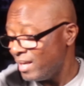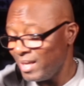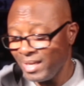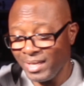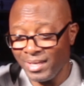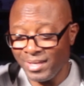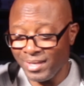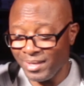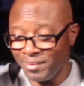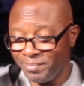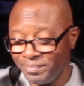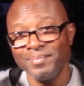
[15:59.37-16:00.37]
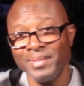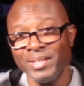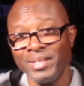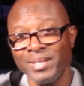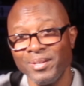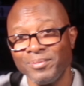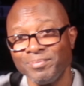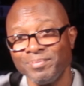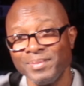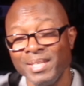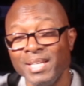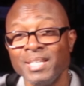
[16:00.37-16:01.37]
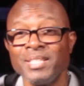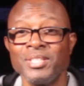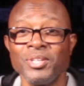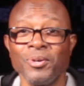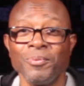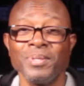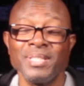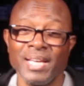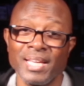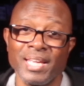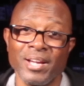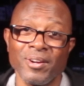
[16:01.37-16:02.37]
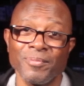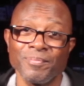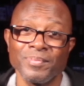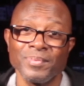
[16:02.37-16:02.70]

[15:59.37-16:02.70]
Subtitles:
And there you go. So take care,